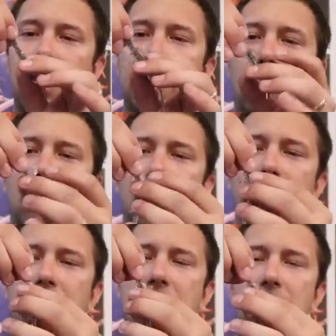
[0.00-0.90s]
it's
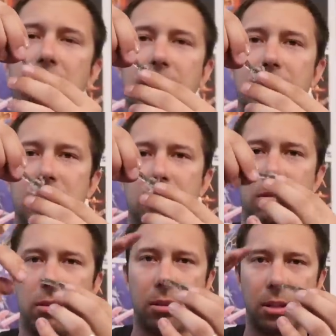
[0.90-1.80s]
almost got like this
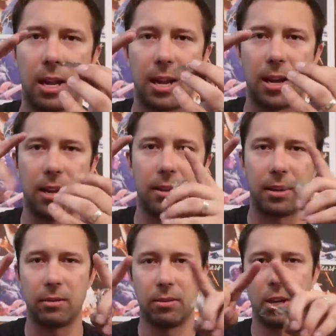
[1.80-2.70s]
little
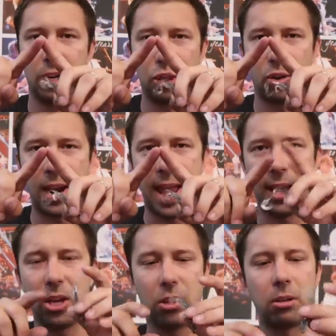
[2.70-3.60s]

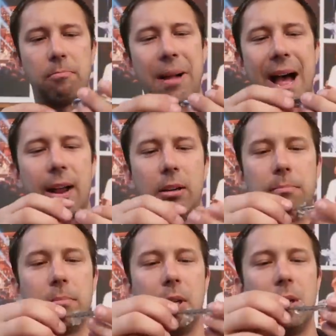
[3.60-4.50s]
triangular
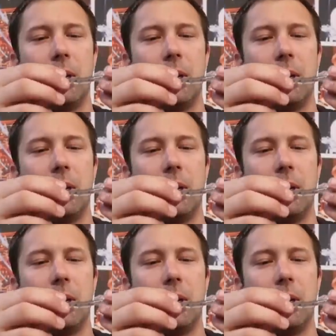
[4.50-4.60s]
bottom.